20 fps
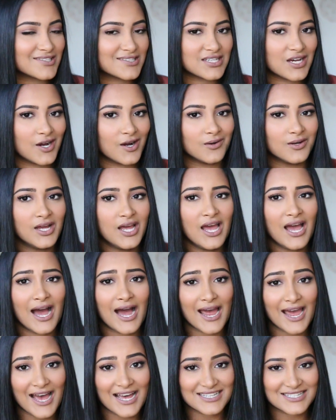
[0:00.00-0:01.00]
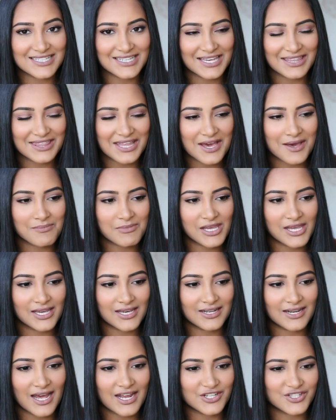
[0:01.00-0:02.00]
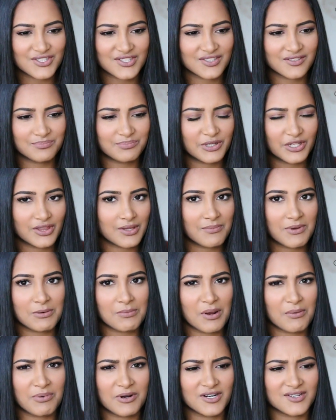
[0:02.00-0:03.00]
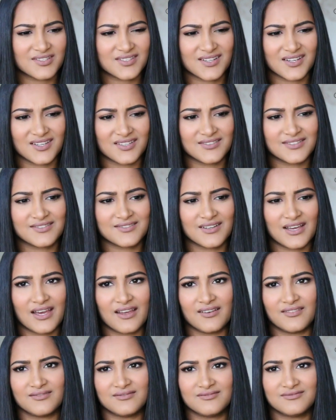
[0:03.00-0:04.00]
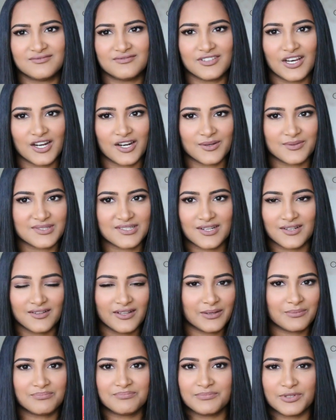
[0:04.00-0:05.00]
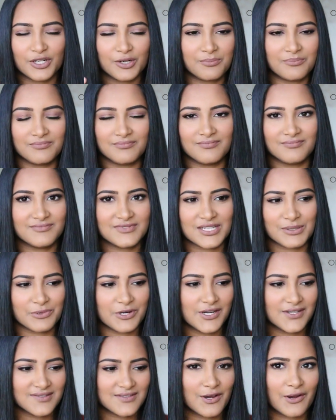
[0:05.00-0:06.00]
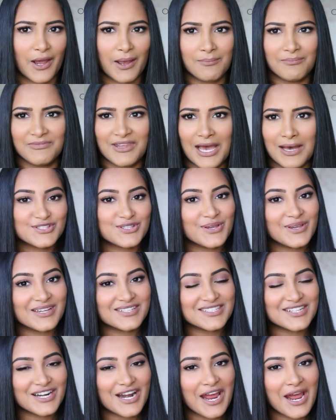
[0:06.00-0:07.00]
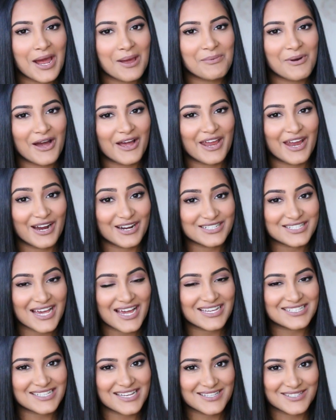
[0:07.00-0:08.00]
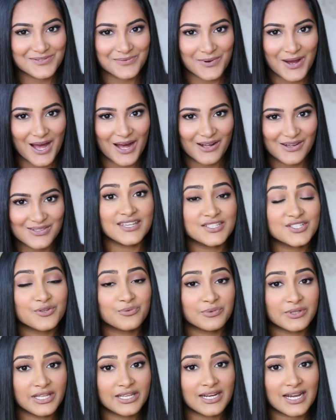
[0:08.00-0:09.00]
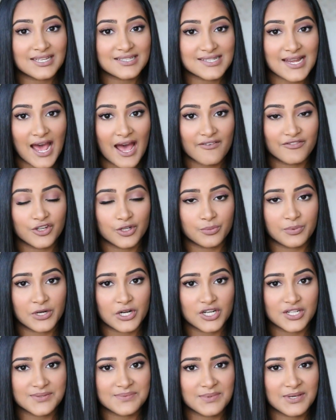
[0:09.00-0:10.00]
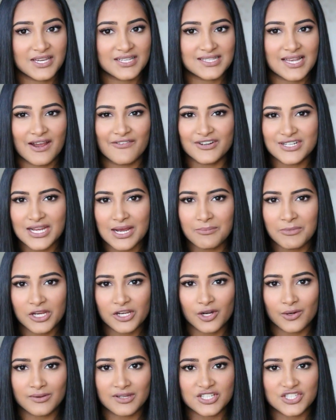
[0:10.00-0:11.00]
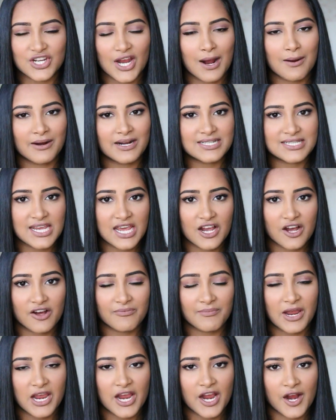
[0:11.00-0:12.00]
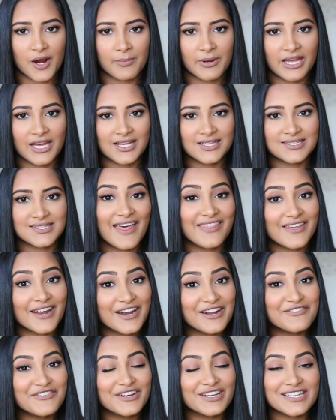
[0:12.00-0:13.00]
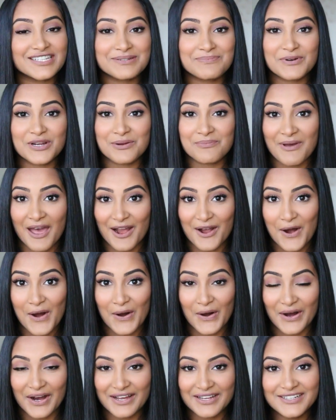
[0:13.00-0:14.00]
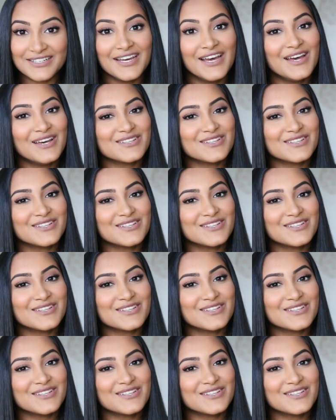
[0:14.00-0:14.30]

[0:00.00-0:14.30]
So I had to get them and I just put them in my purse because I thought I was gonna like put them somewhere else. Okay yeah. So yesterday I bought hair ties as well. These are really nice to have in your purse because every time I go in the shower, I take off my hairbands and then I forget to put them back on.